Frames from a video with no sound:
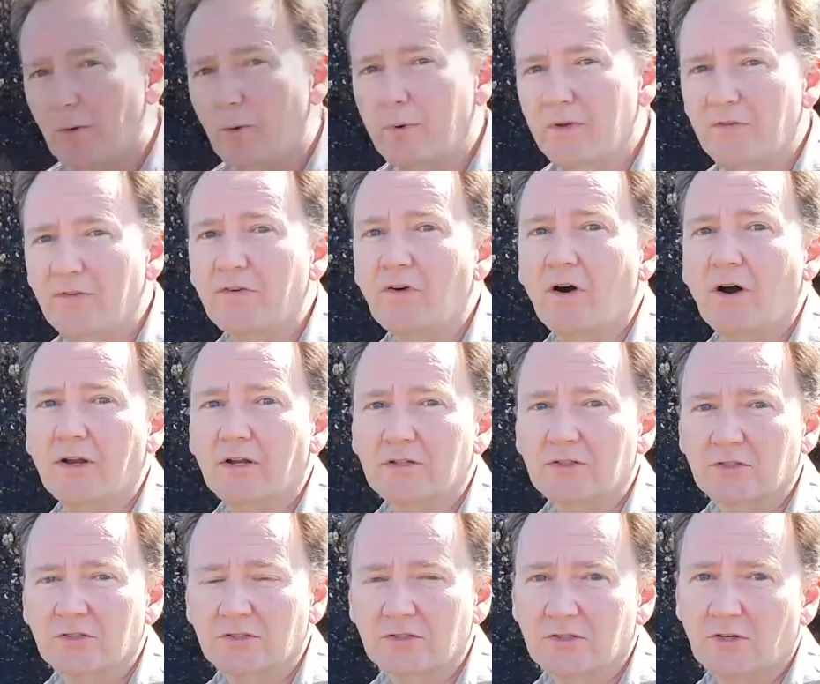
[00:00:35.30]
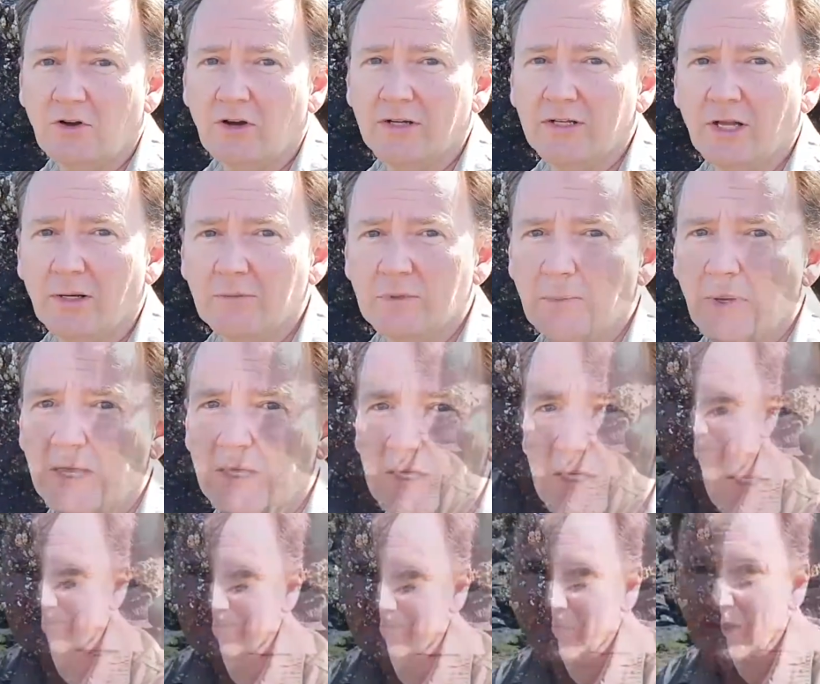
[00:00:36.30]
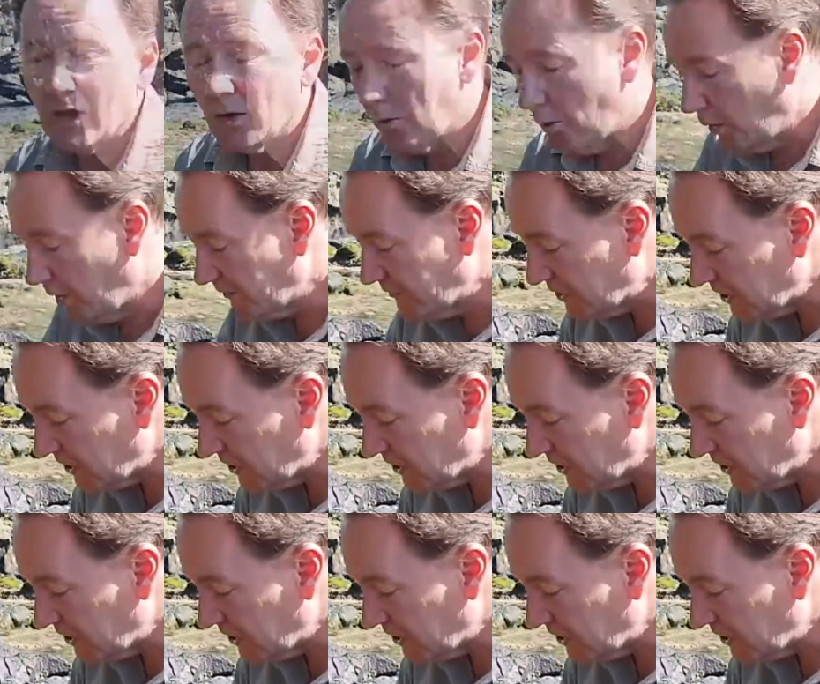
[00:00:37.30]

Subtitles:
will be fine until the tide comes back in. We've